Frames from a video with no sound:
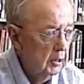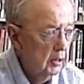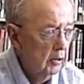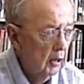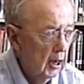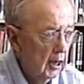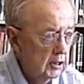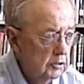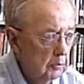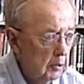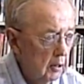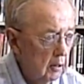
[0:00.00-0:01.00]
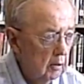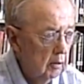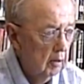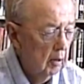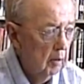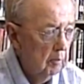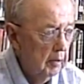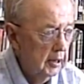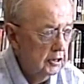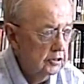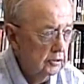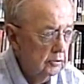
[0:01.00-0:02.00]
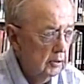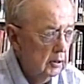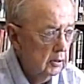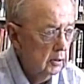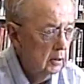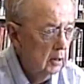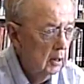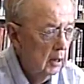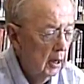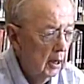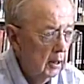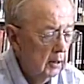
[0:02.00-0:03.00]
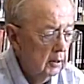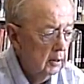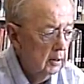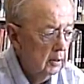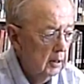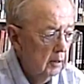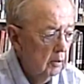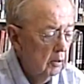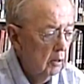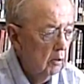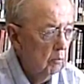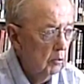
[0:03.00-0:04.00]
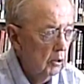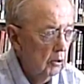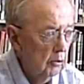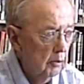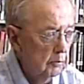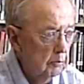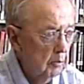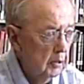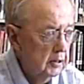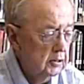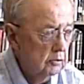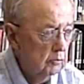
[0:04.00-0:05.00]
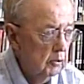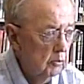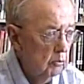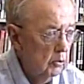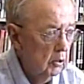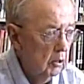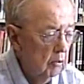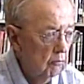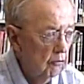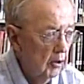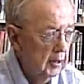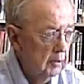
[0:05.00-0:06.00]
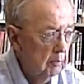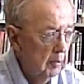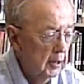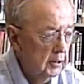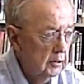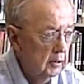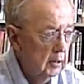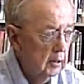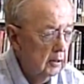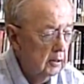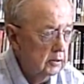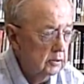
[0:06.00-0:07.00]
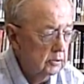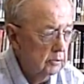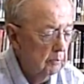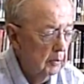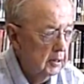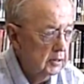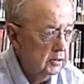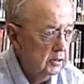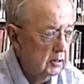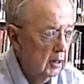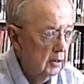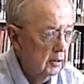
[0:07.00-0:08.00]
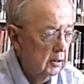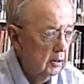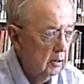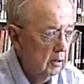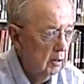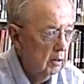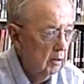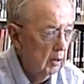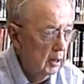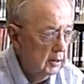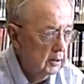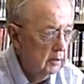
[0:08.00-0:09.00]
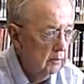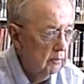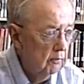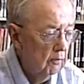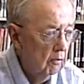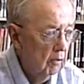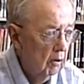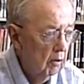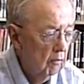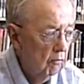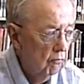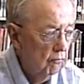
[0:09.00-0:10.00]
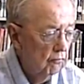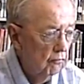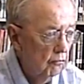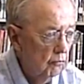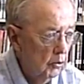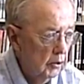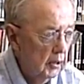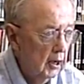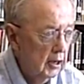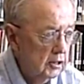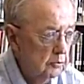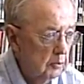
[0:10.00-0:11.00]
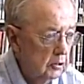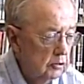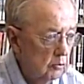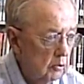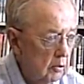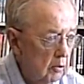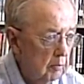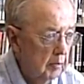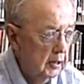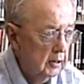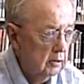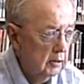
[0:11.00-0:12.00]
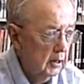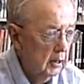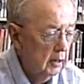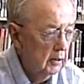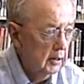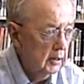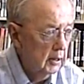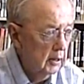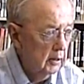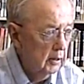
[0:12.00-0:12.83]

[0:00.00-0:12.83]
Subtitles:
near a hospital or a MASH unit, and they would load up the planes and we would fly them back to areas, to bases down near London, where the hospitals were, and medical care and that kind of